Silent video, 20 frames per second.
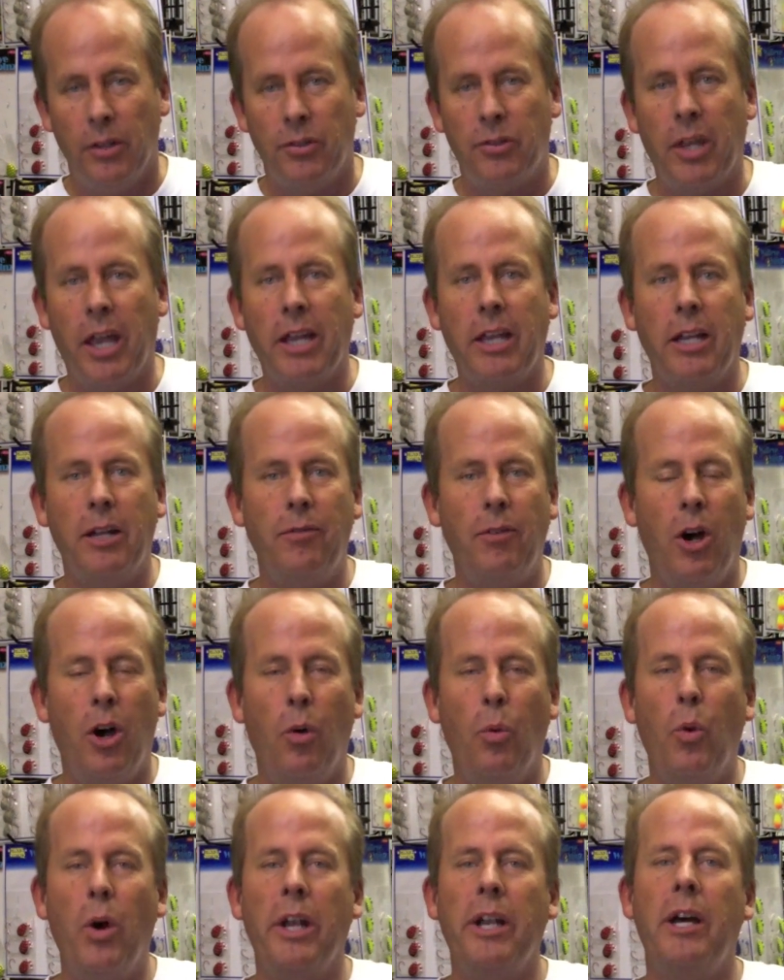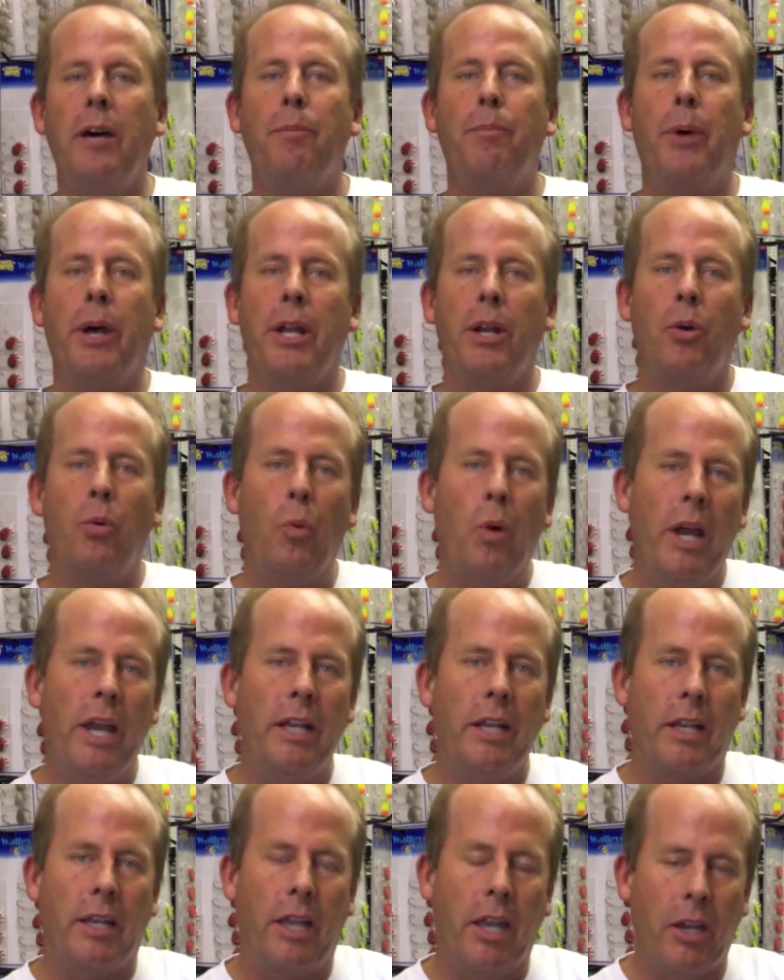Second of all, what a better
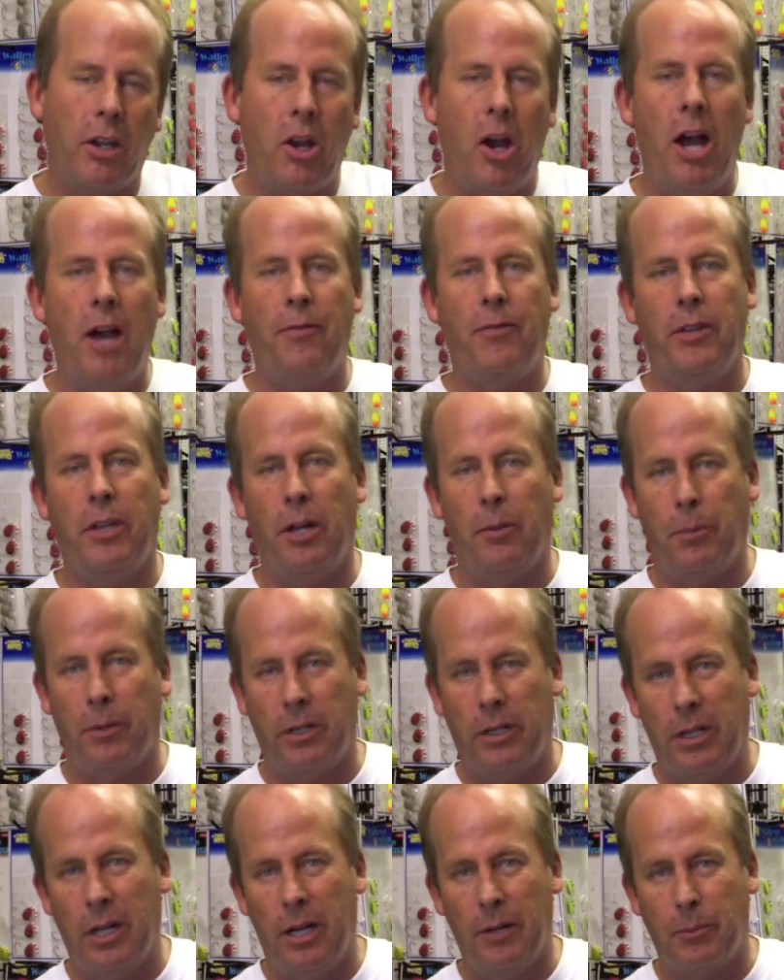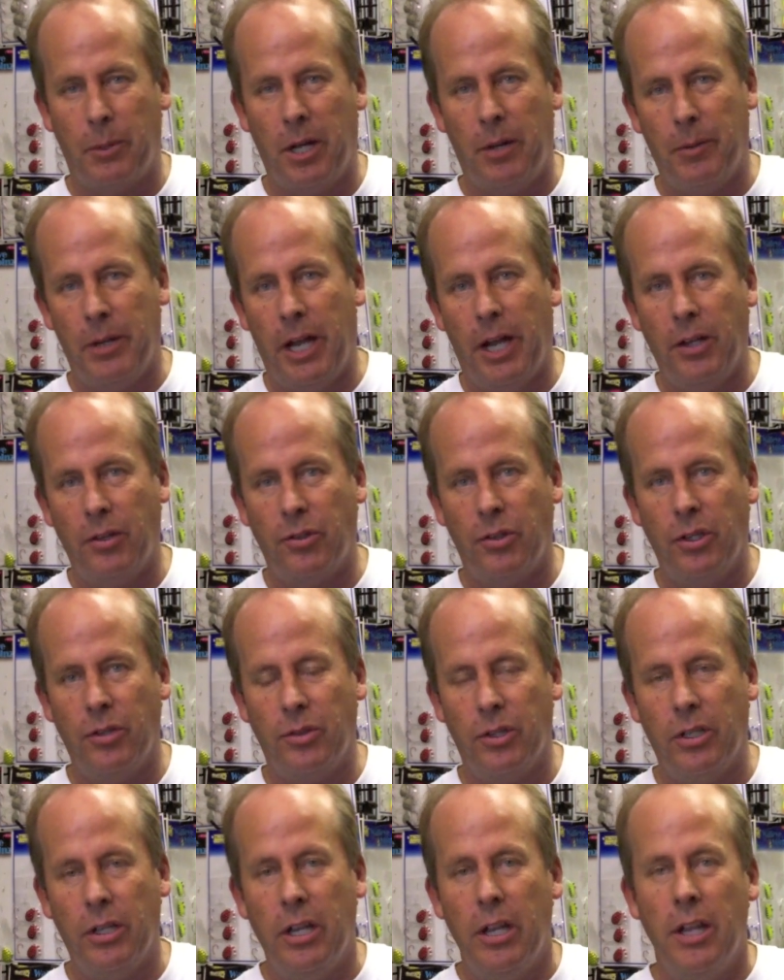way to kick off the upcoming ice
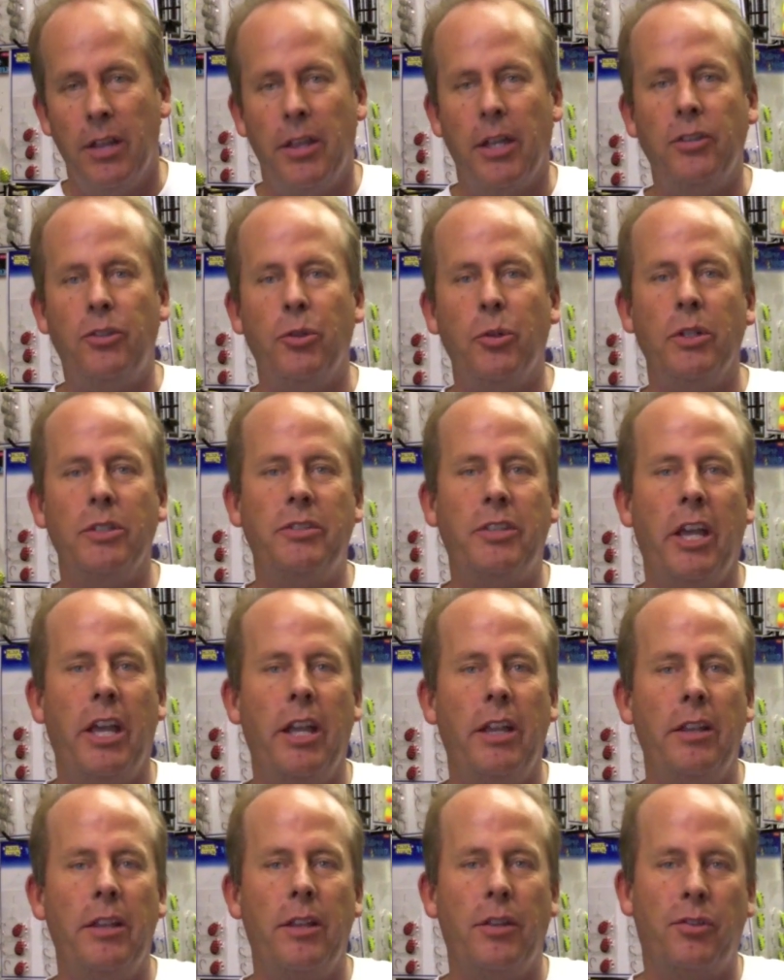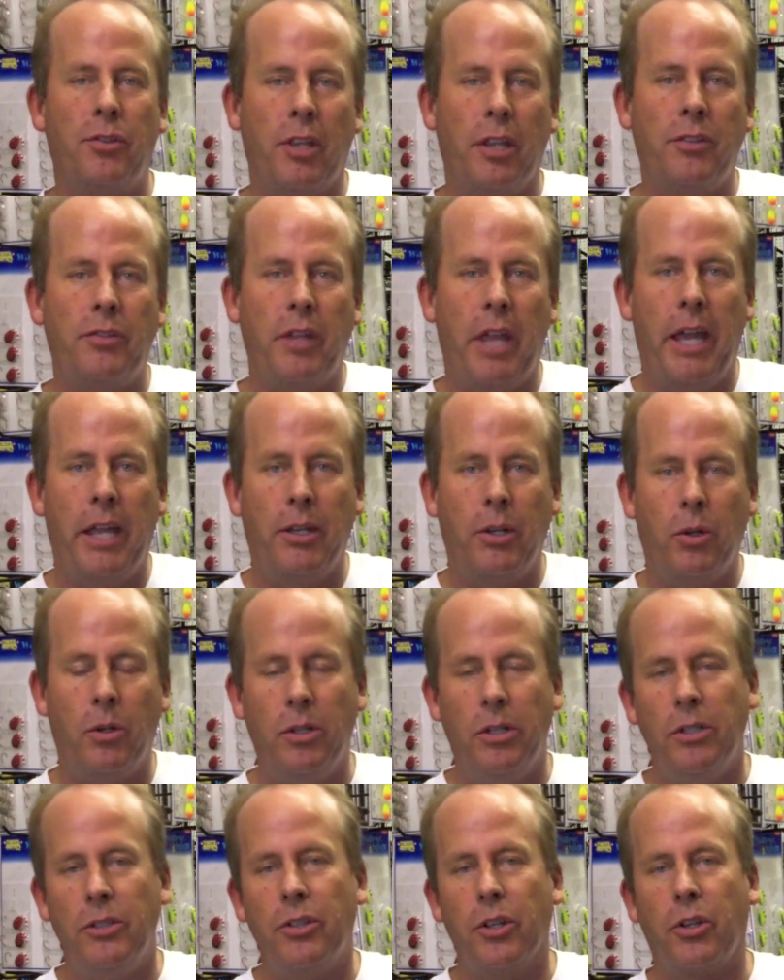season than to attend the 6th
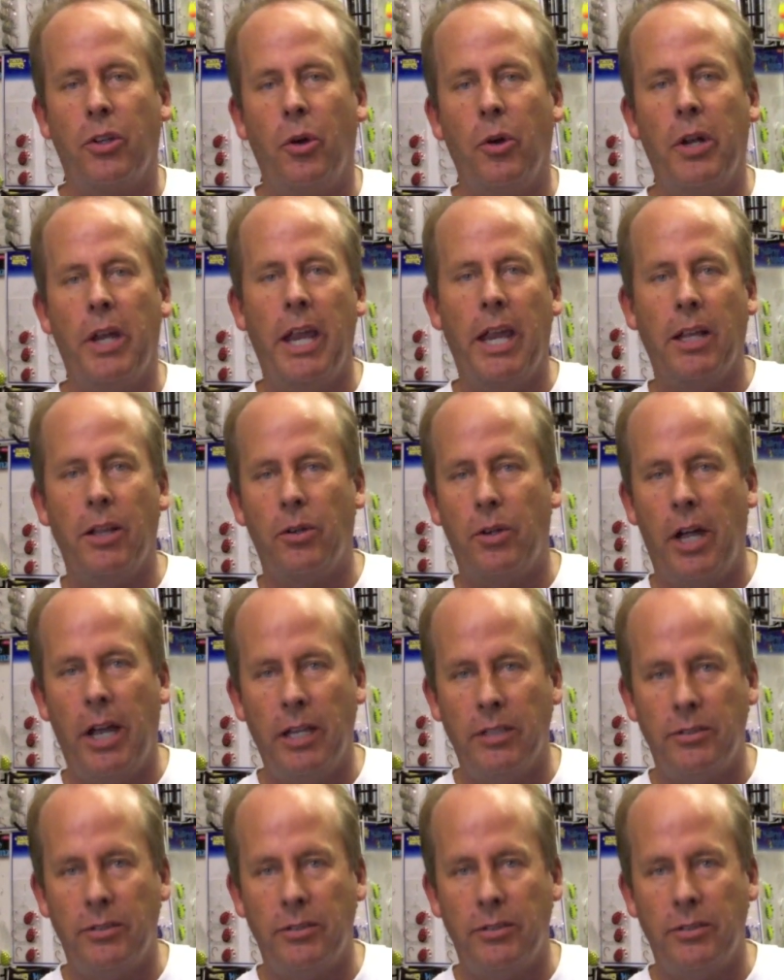annual Dakota Angler